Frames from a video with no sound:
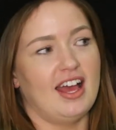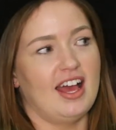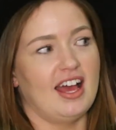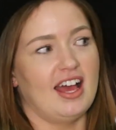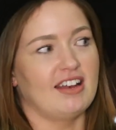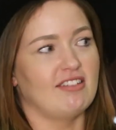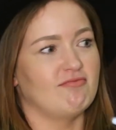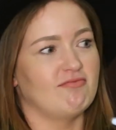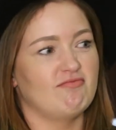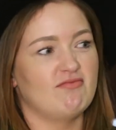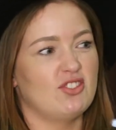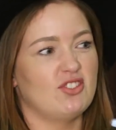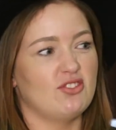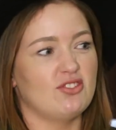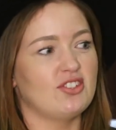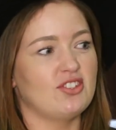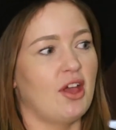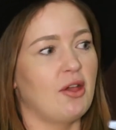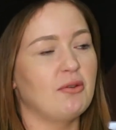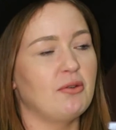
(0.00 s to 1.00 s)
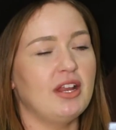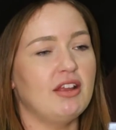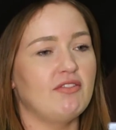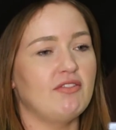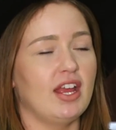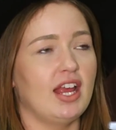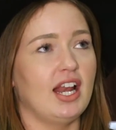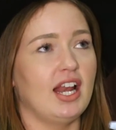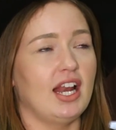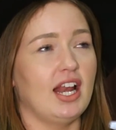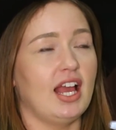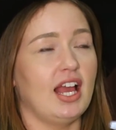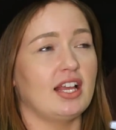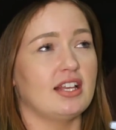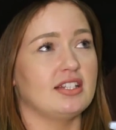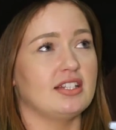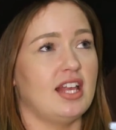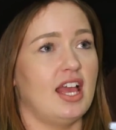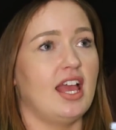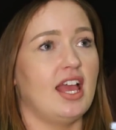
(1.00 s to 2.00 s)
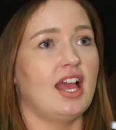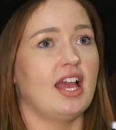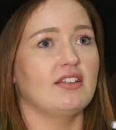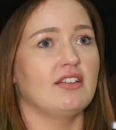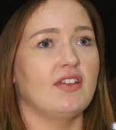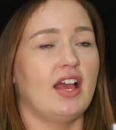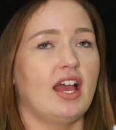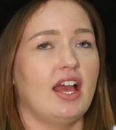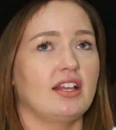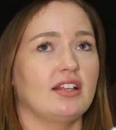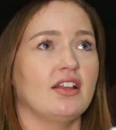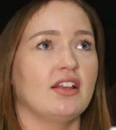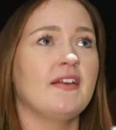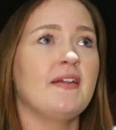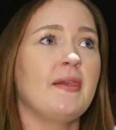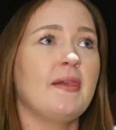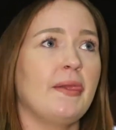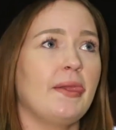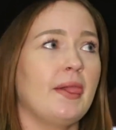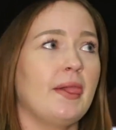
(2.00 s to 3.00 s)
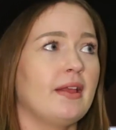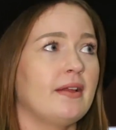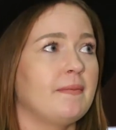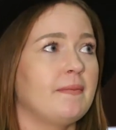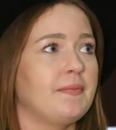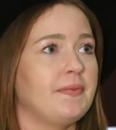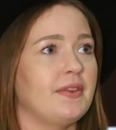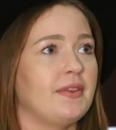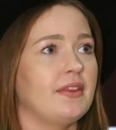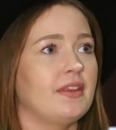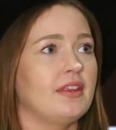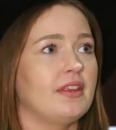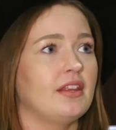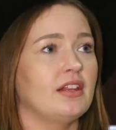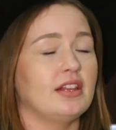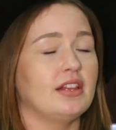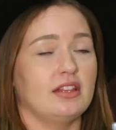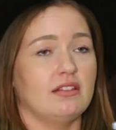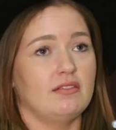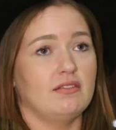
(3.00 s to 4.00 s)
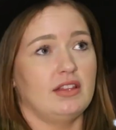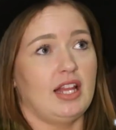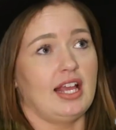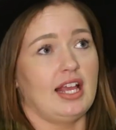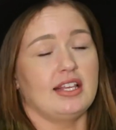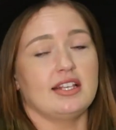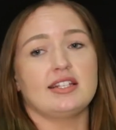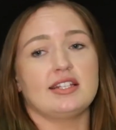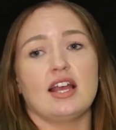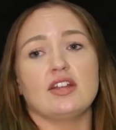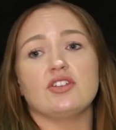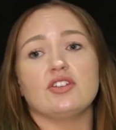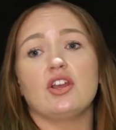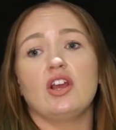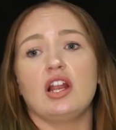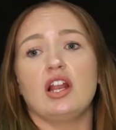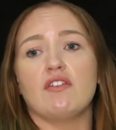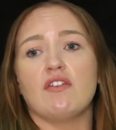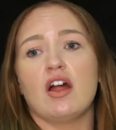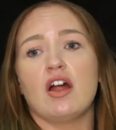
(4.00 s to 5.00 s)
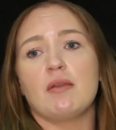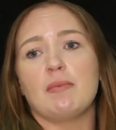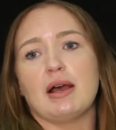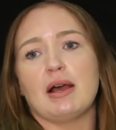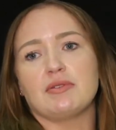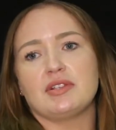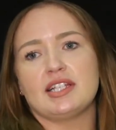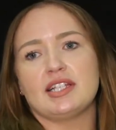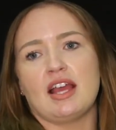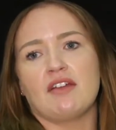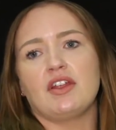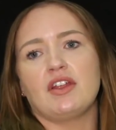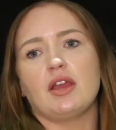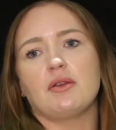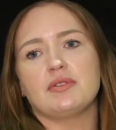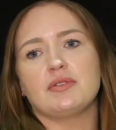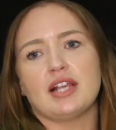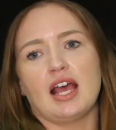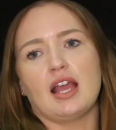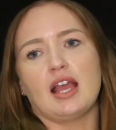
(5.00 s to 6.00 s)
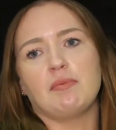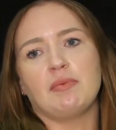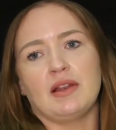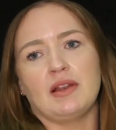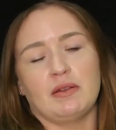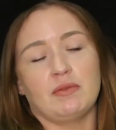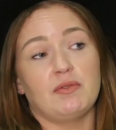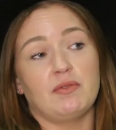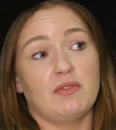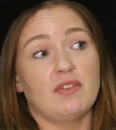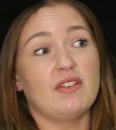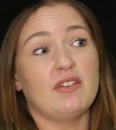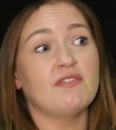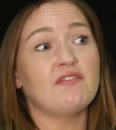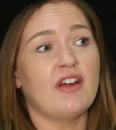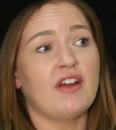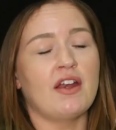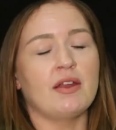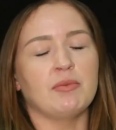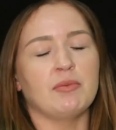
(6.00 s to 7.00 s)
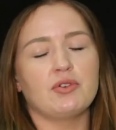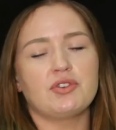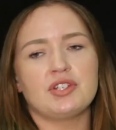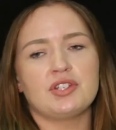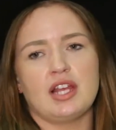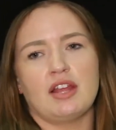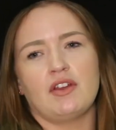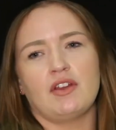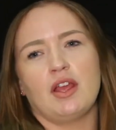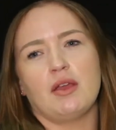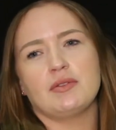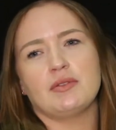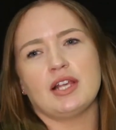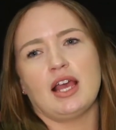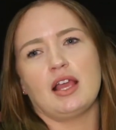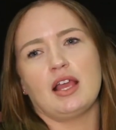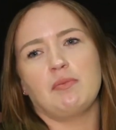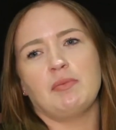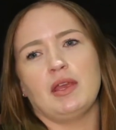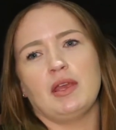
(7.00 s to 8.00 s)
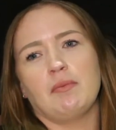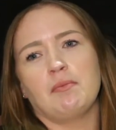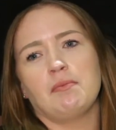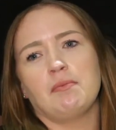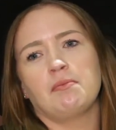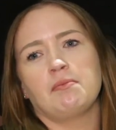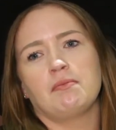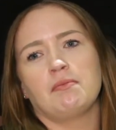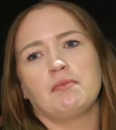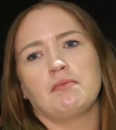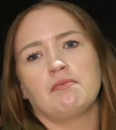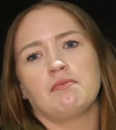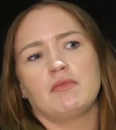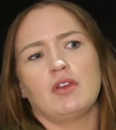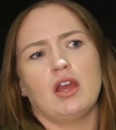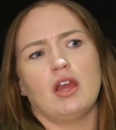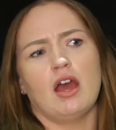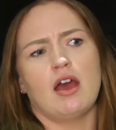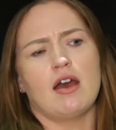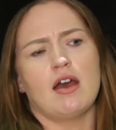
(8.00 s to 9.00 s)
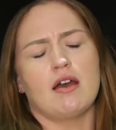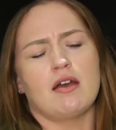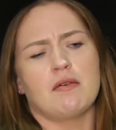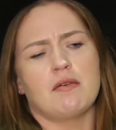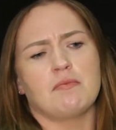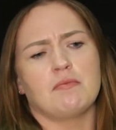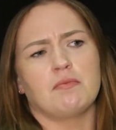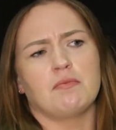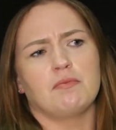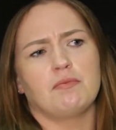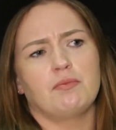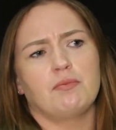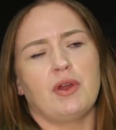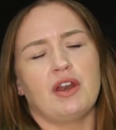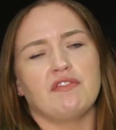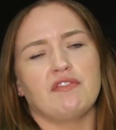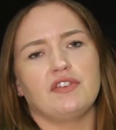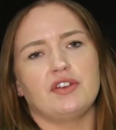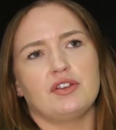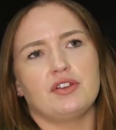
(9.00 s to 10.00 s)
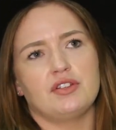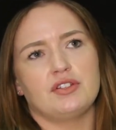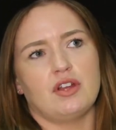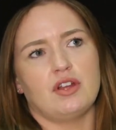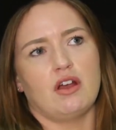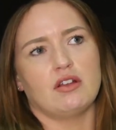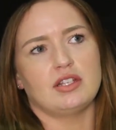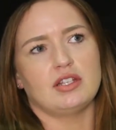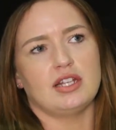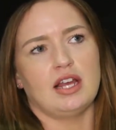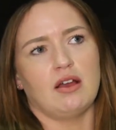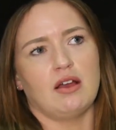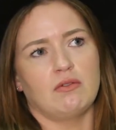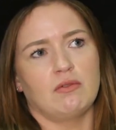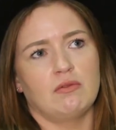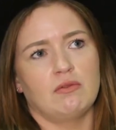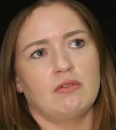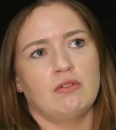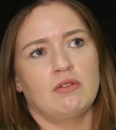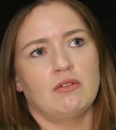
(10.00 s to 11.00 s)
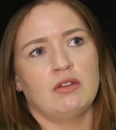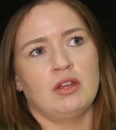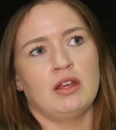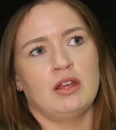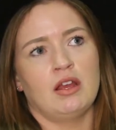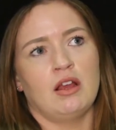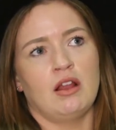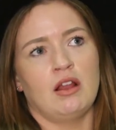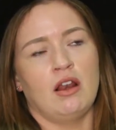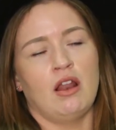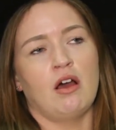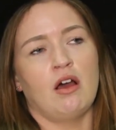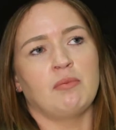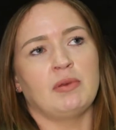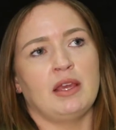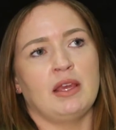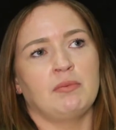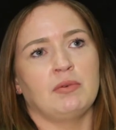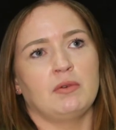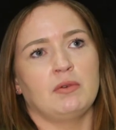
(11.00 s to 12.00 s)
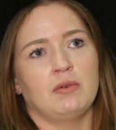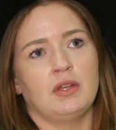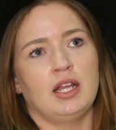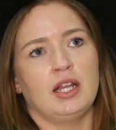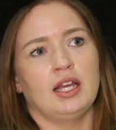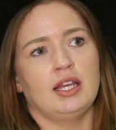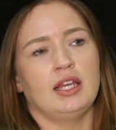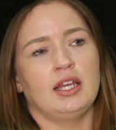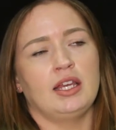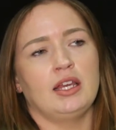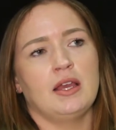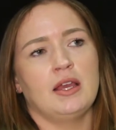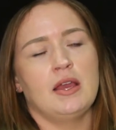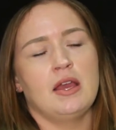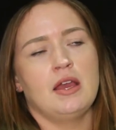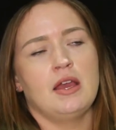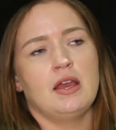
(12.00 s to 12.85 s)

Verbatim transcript: And just own it, really. Like I say, I, I like you said earlier on about stereotyping, very much stereotyping. Um, when I first started out, a lot of people were like,